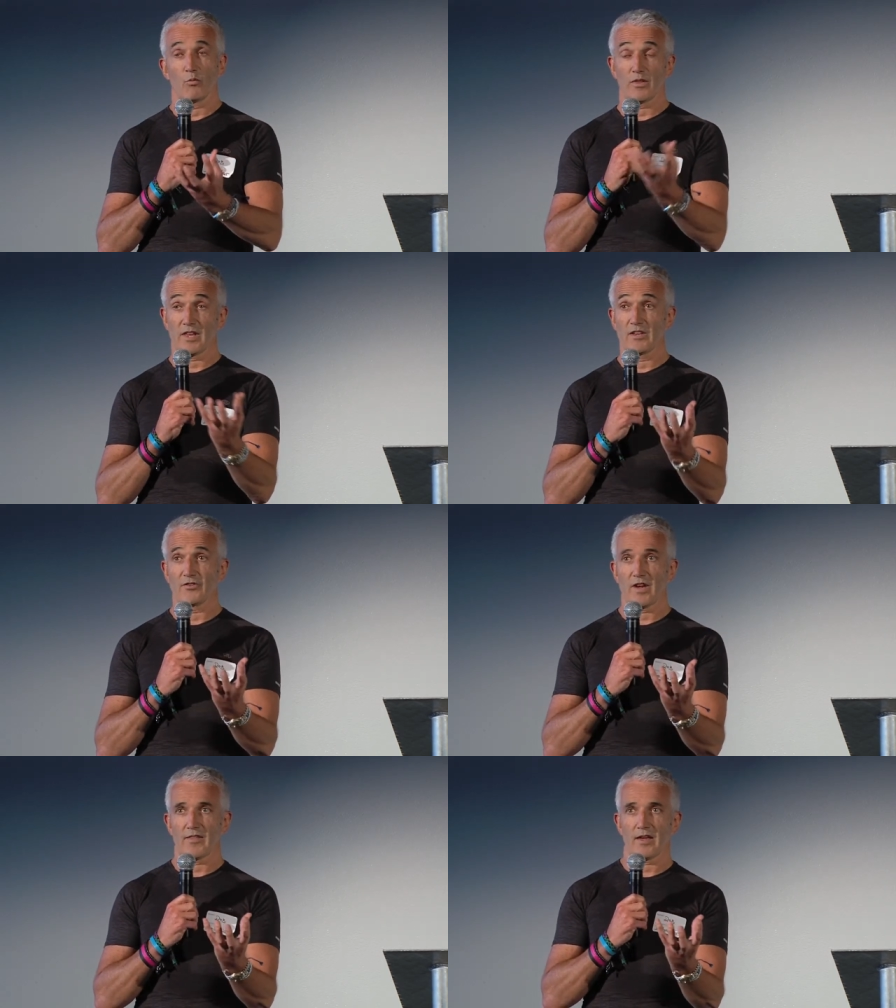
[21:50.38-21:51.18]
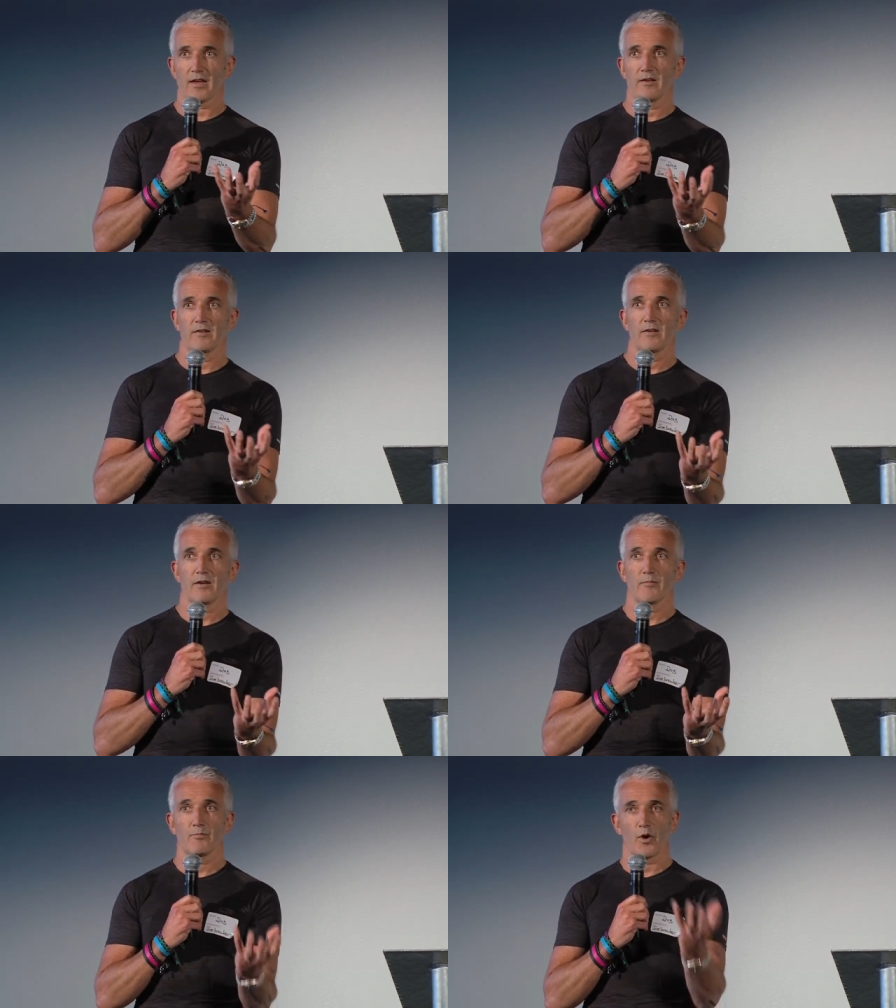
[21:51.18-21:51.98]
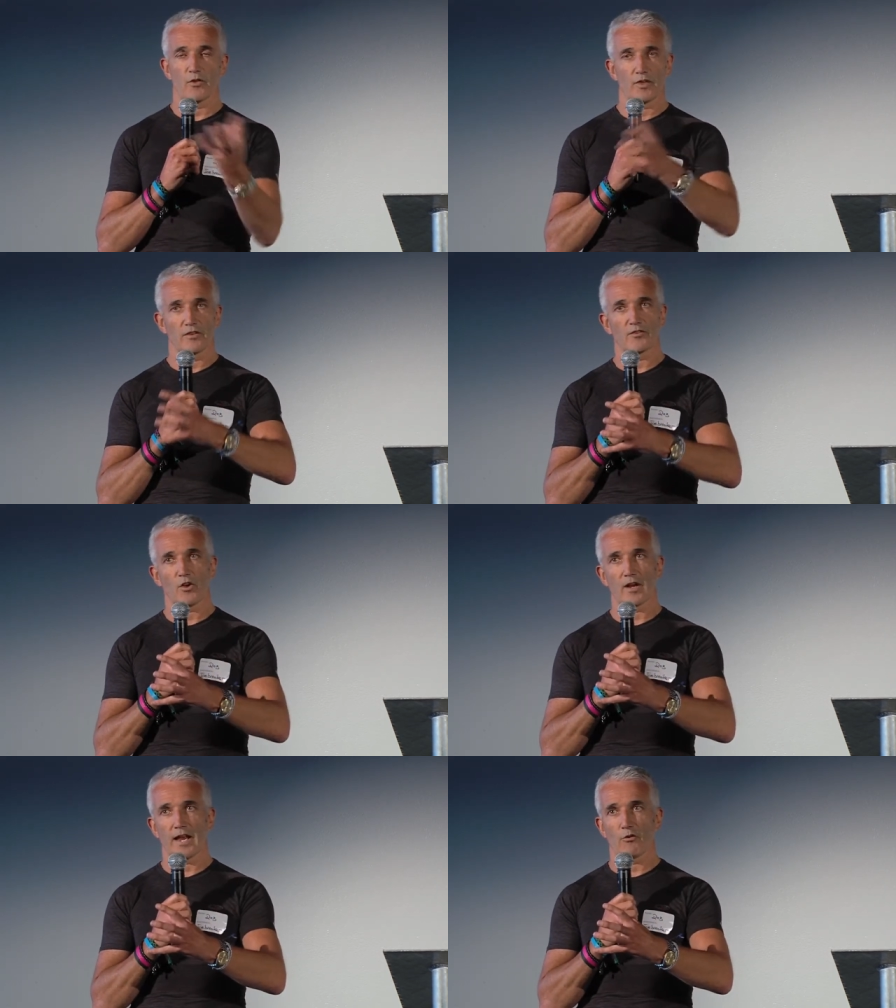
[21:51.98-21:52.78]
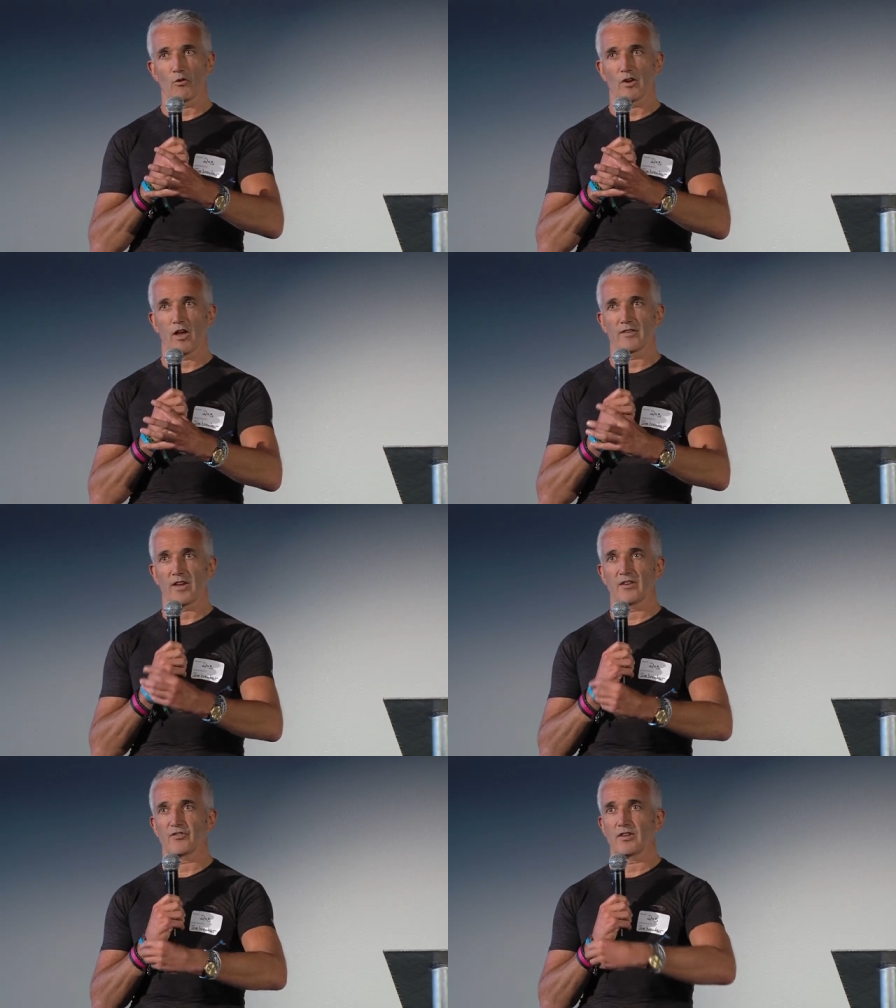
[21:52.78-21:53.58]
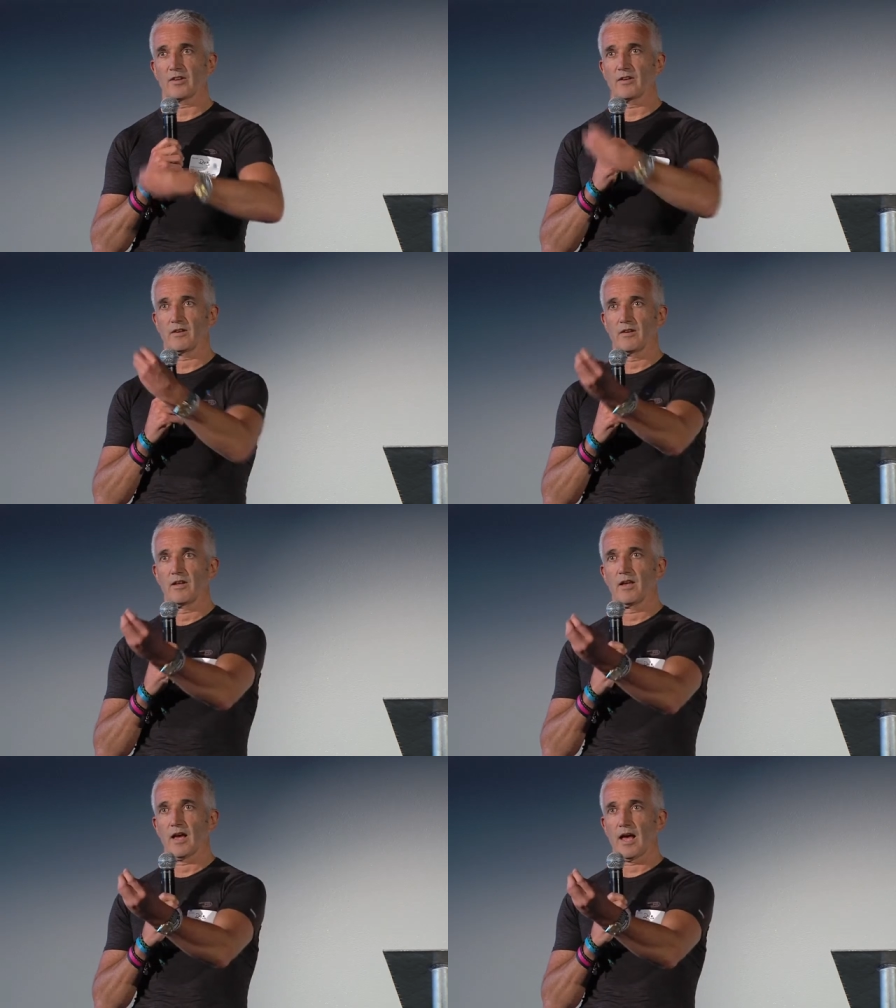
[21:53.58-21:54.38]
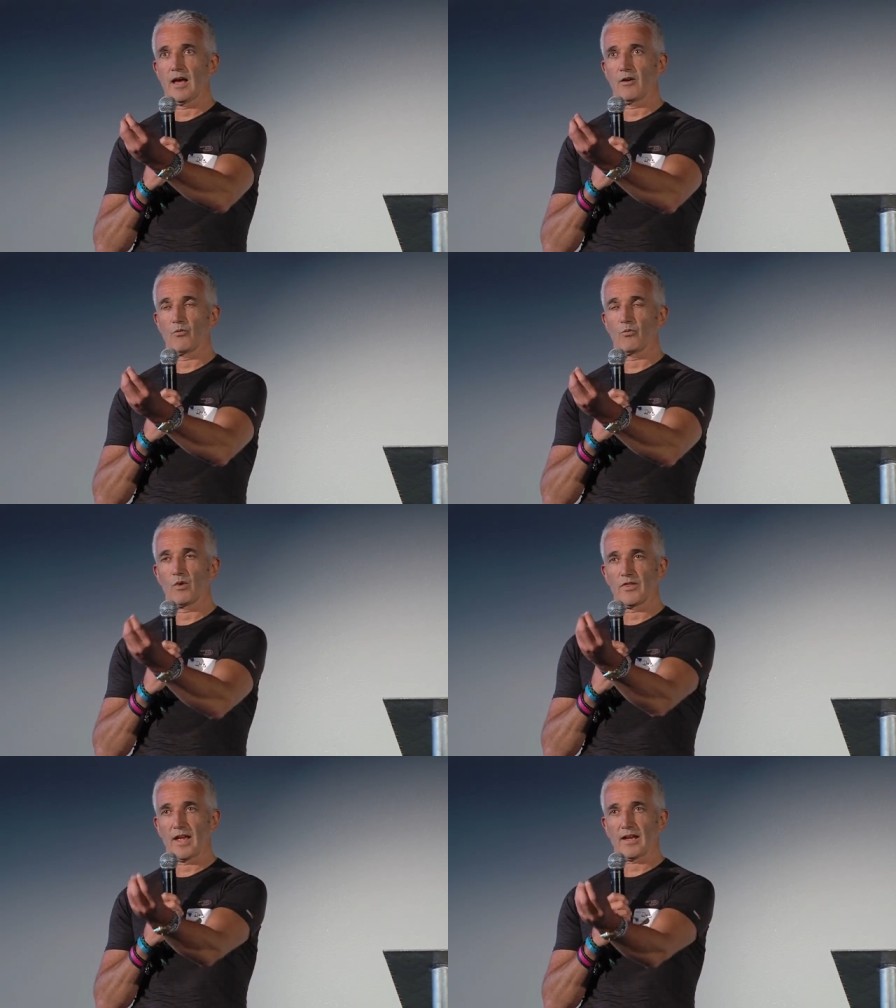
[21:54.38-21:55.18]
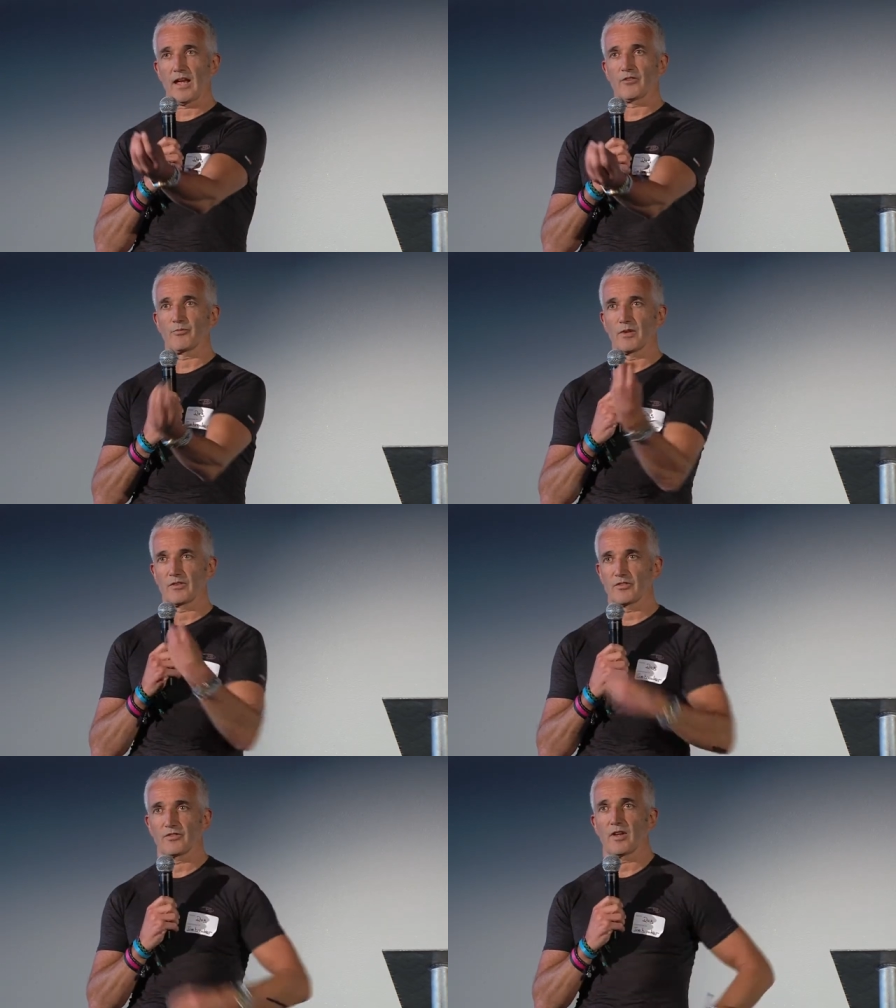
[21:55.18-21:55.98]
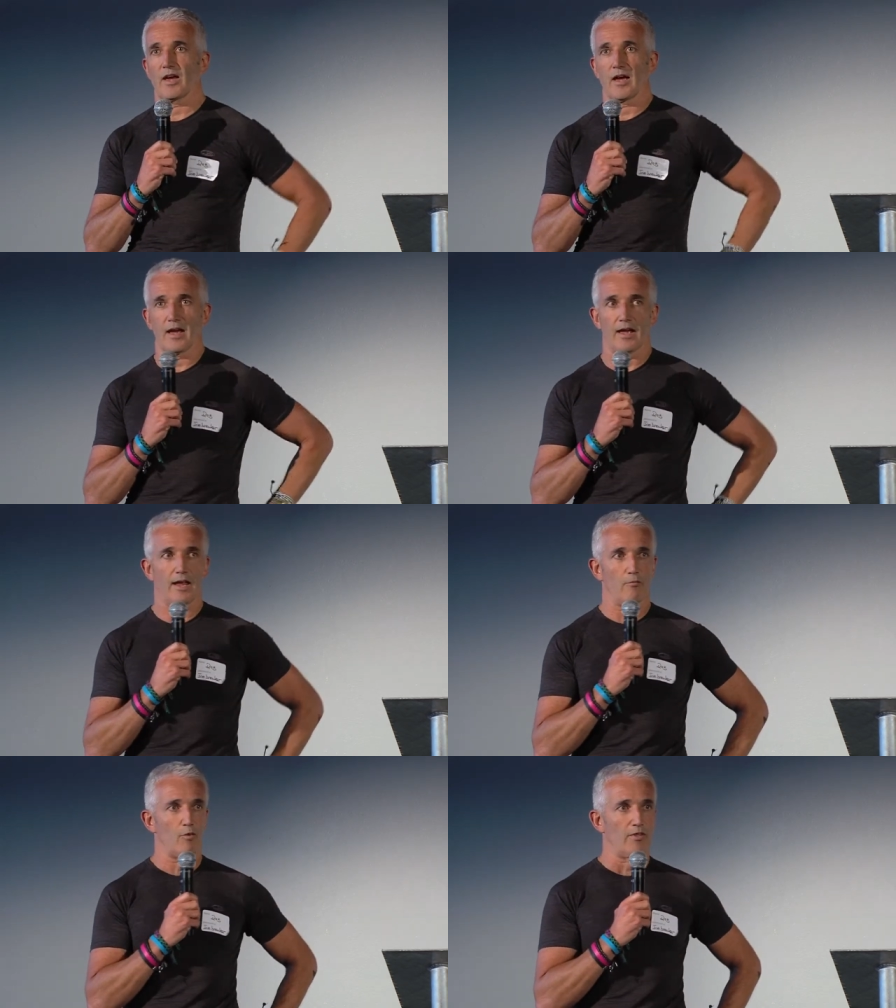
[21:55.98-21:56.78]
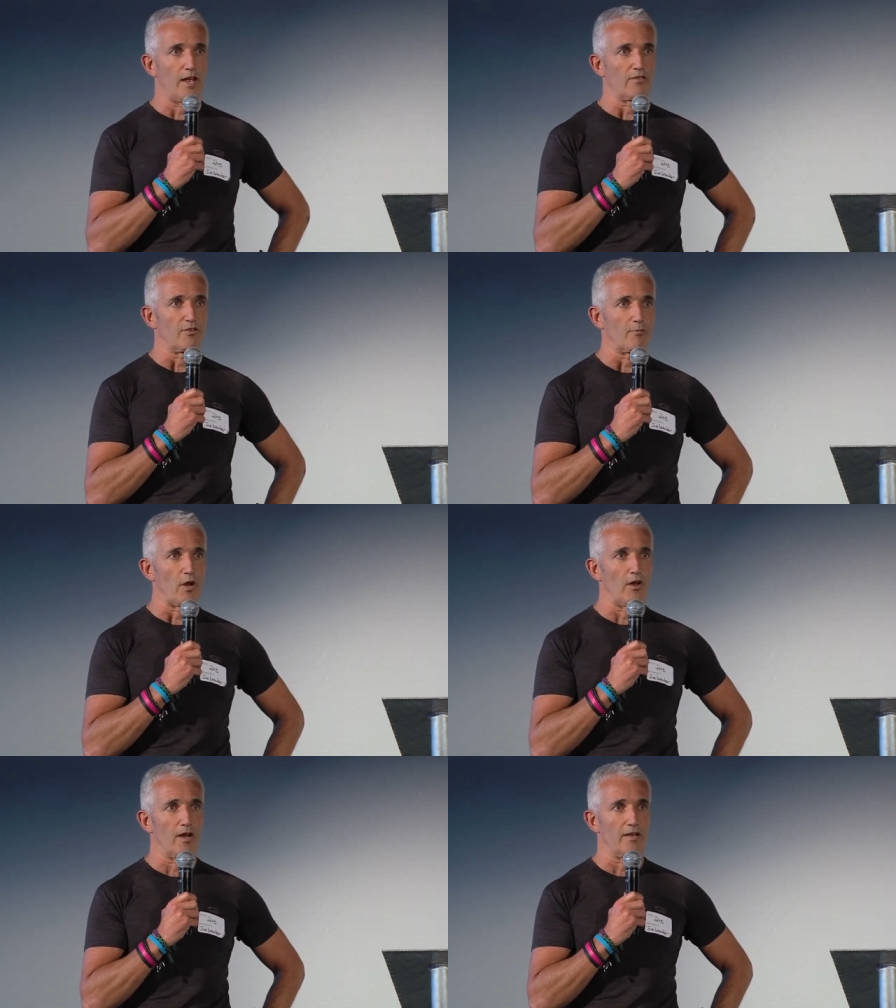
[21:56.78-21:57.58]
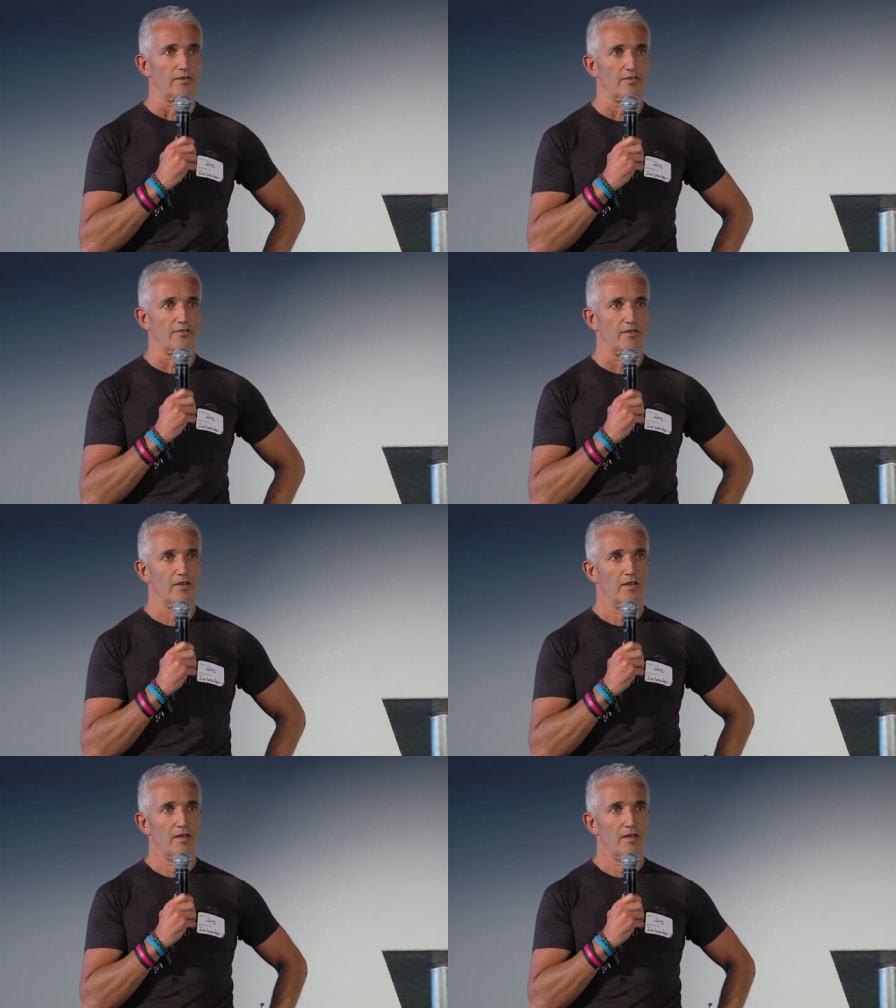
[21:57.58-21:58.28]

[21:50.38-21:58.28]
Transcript: with each other, both inside our organisation, uh, with our customers uh, and with our suppliers.